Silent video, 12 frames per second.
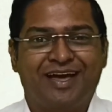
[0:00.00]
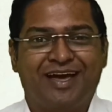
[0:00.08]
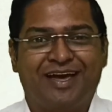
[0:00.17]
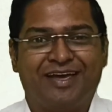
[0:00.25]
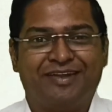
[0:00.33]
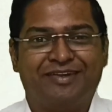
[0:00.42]

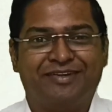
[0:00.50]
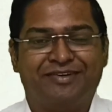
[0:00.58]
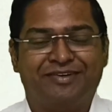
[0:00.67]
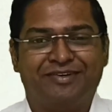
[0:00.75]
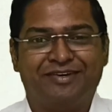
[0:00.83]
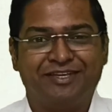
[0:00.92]
And
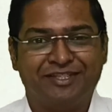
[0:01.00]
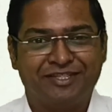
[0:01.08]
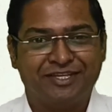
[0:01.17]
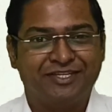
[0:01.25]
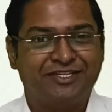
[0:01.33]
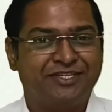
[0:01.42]
in
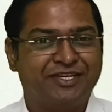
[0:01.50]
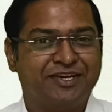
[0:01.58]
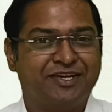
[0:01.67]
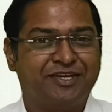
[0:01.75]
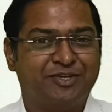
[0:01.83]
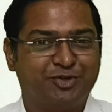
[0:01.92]
this
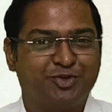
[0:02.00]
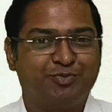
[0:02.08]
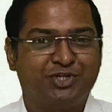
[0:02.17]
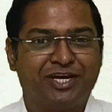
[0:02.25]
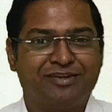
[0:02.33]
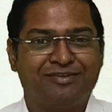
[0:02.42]
YouTube
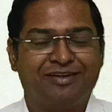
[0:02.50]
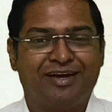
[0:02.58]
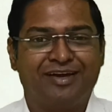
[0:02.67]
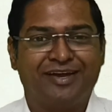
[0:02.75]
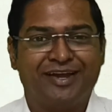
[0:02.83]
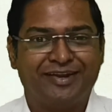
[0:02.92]
channel,
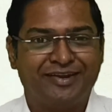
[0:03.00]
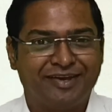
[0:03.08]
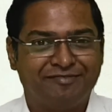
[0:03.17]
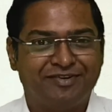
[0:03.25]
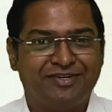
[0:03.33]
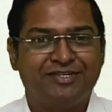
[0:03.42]
I
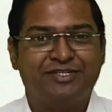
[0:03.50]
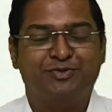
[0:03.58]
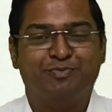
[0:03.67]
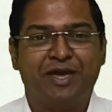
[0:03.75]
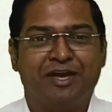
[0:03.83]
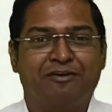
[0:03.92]
endeavor to
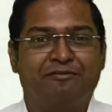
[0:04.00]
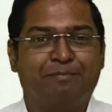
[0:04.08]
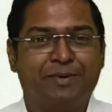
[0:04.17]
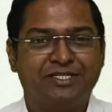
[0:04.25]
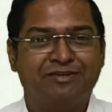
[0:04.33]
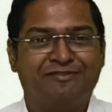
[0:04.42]
make
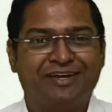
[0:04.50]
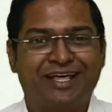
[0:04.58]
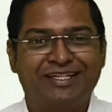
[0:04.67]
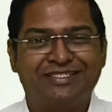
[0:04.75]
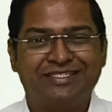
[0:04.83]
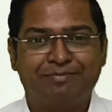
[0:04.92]
personal
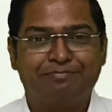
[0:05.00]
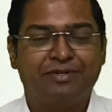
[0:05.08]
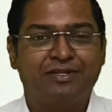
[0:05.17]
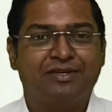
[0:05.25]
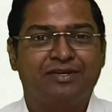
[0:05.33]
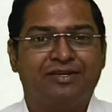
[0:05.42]
finance
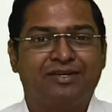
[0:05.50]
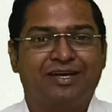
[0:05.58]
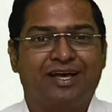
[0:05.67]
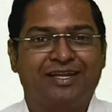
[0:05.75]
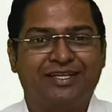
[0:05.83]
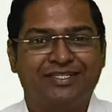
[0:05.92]
simple
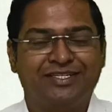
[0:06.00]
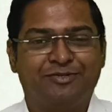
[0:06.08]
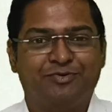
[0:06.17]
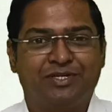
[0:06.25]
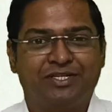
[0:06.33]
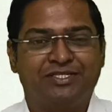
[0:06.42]
and easy
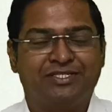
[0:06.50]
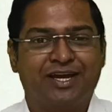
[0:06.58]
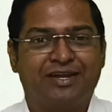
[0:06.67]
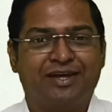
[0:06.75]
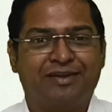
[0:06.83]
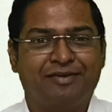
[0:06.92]
to
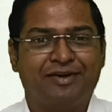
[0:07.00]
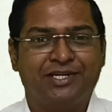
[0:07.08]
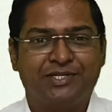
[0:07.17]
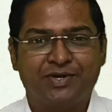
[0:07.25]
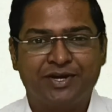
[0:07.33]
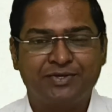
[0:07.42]
understand. And I
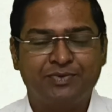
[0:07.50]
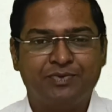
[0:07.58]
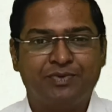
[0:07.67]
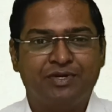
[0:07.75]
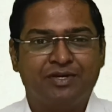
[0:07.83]
try to